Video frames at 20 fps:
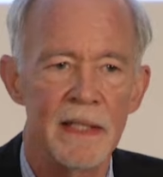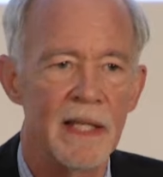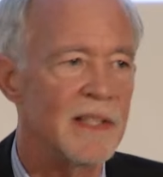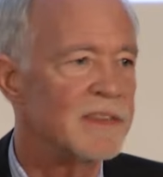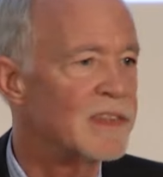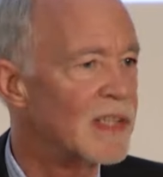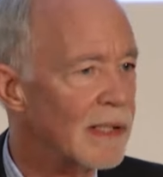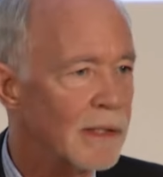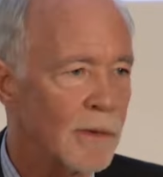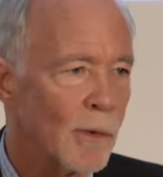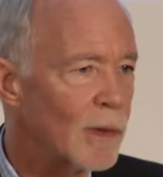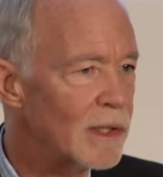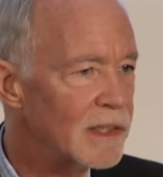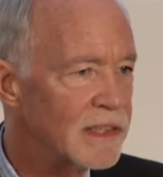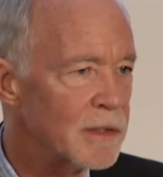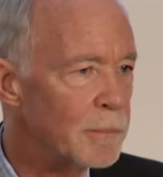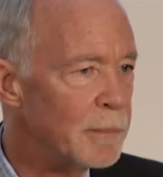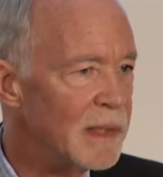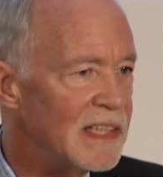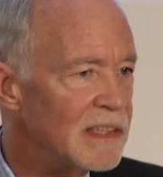Is it going
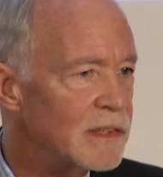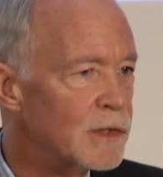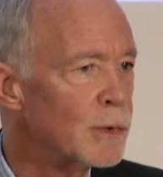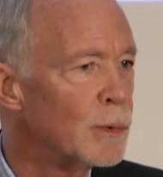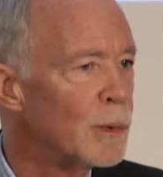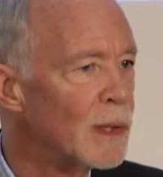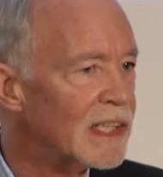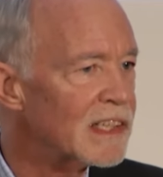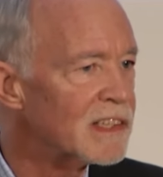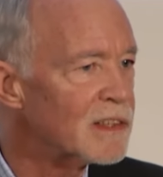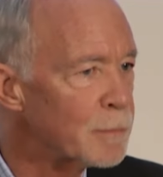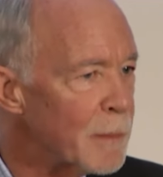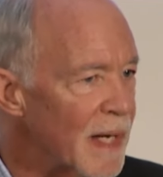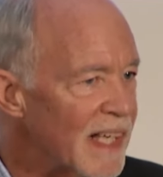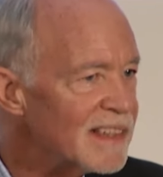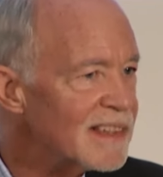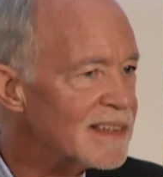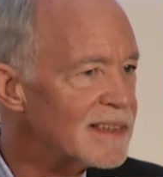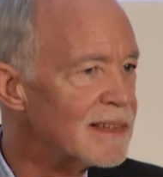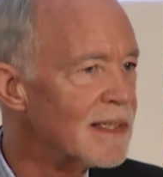to be too
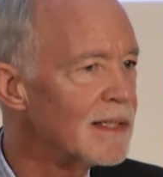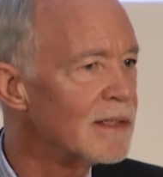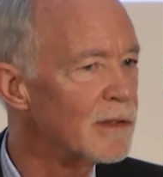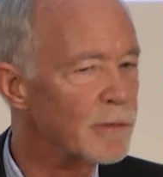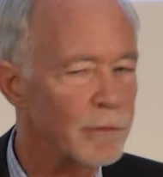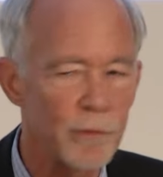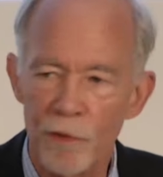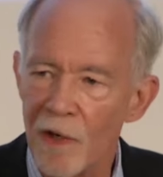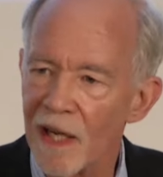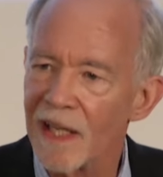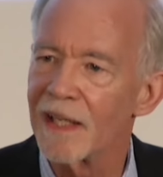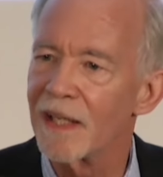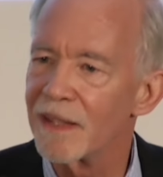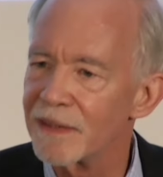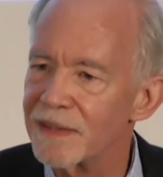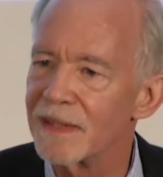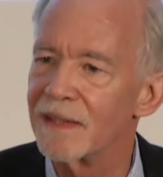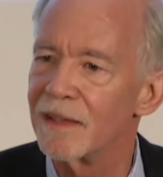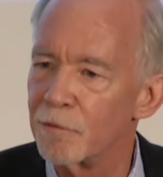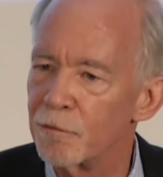expensive
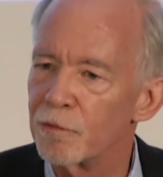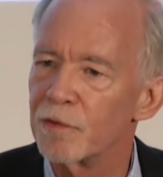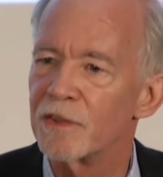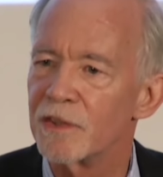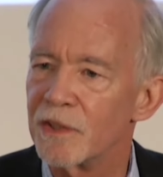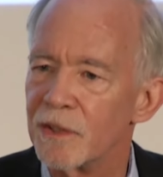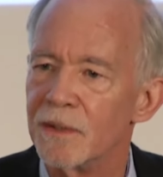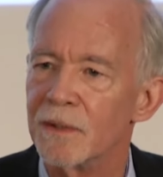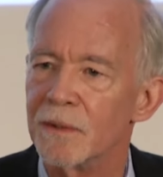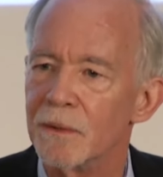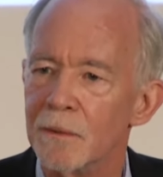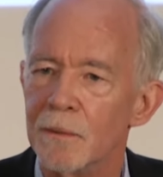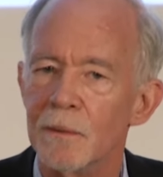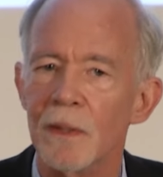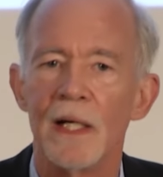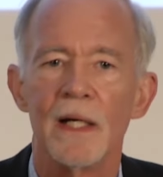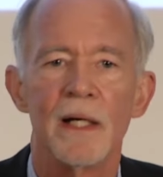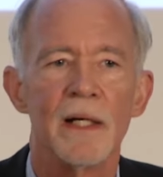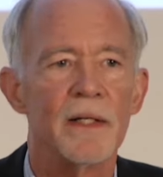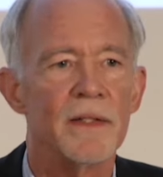relative
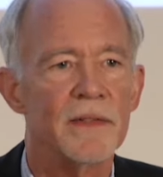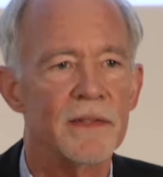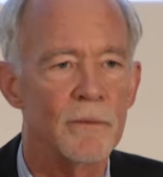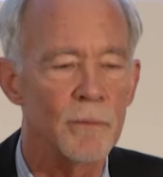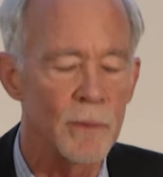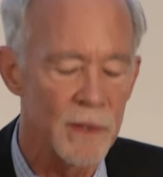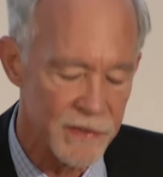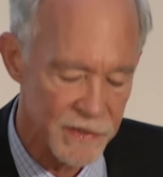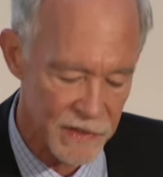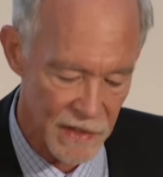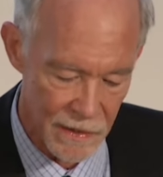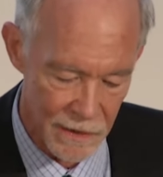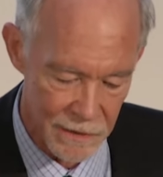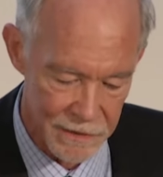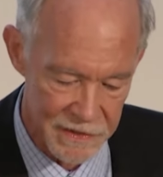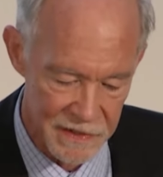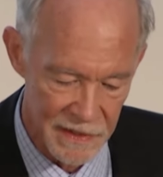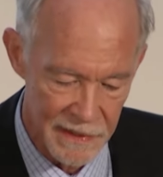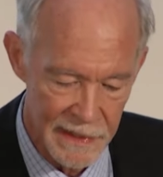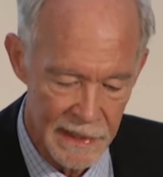to uh, the
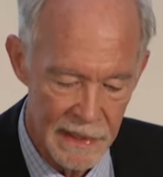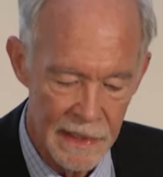results?